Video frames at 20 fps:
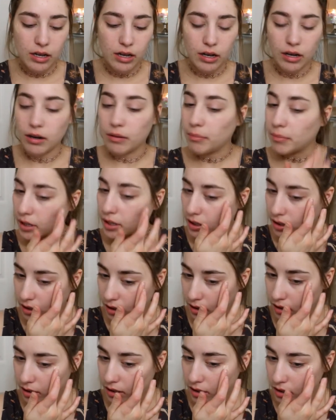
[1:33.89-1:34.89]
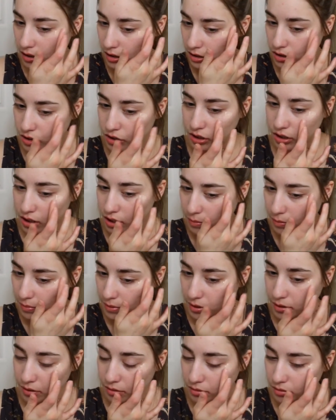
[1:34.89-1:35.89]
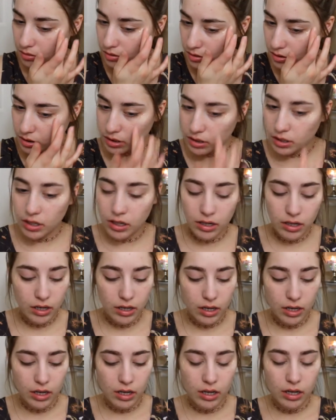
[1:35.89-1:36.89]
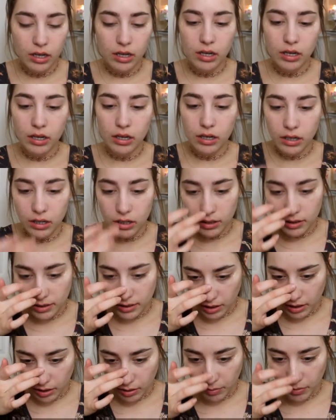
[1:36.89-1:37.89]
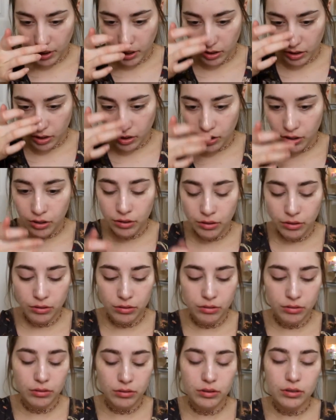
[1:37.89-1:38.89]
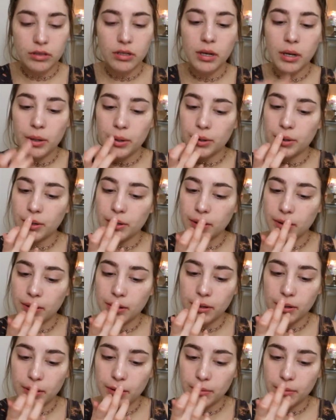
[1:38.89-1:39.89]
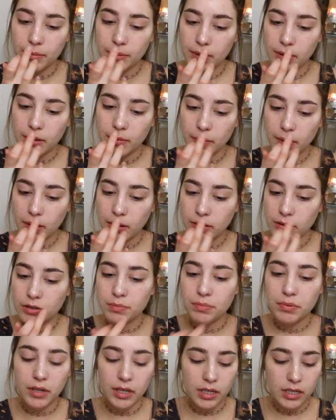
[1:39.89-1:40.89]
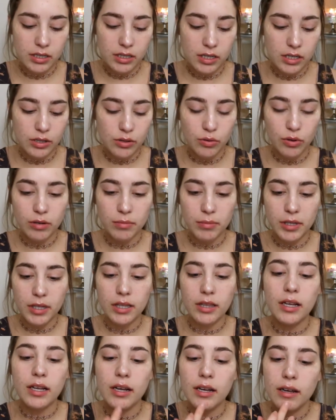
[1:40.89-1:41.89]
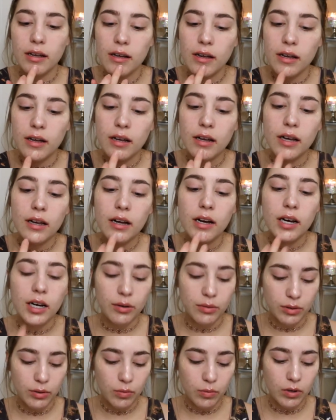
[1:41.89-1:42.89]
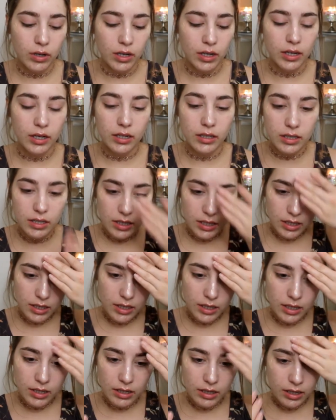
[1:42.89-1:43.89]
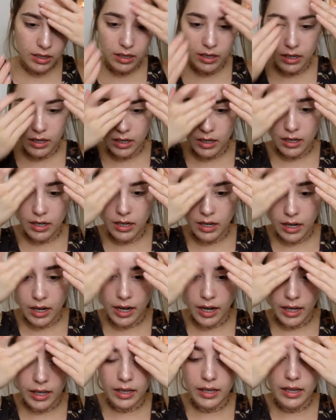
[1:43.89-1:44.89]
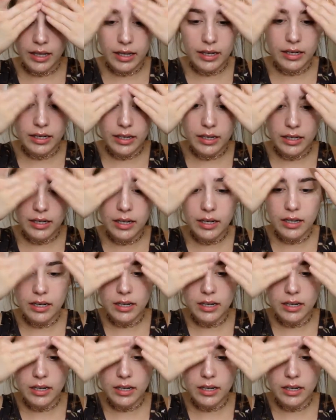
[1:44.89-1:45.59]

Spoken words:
on my cheekbones, down my nose, Cupid's bow, just places normally that I would want highlighted.